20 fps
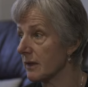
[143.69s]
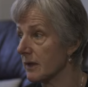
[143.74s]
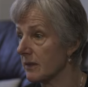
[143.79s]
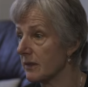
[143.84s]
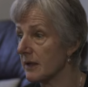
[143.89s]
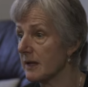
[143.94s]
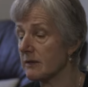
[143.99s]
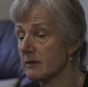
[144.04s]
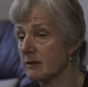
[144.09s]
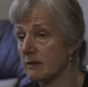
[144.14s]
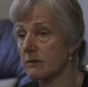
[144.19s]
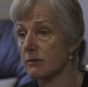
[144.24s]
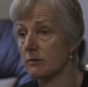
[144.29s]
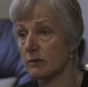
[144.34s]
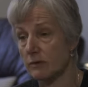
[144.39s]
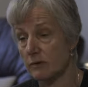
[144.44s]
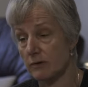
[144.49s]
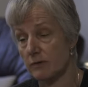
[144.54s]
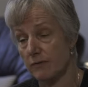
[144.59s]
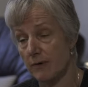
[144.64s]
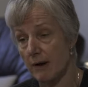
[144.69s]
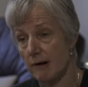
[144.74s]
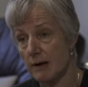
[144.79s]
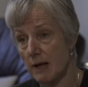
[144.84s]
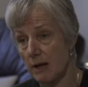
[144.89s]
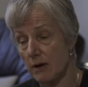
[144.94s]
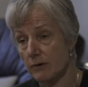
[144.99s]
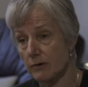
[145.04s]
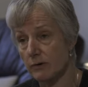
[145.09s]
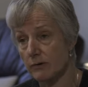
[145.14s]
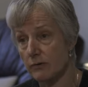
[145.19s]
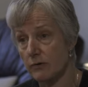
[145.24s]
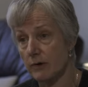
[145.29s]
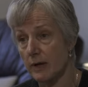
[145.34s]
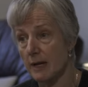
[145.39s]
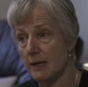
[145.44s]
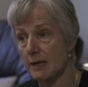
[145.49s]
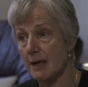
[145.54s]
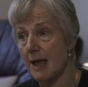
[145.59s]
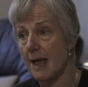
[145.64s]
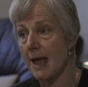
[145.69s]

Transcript: These disorders are very hard to treat.